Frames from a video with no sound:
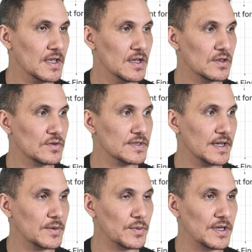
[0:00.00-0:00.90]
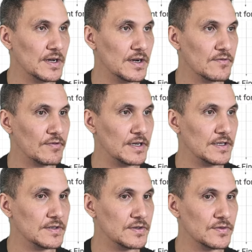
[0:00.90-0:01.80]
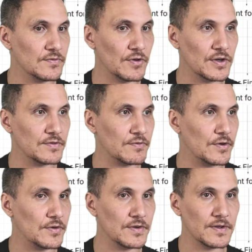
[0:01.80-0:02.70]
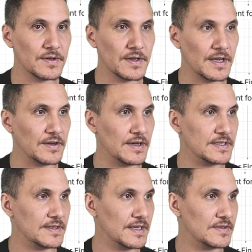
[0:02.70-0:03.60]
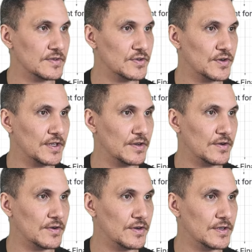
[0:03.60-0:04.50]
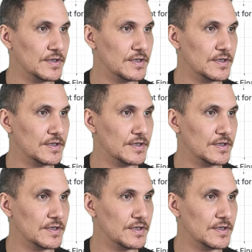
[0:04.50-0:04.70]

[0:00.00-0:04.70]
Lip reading: Looks like we are ready to rock and roll. Hey guys, thanks for joining on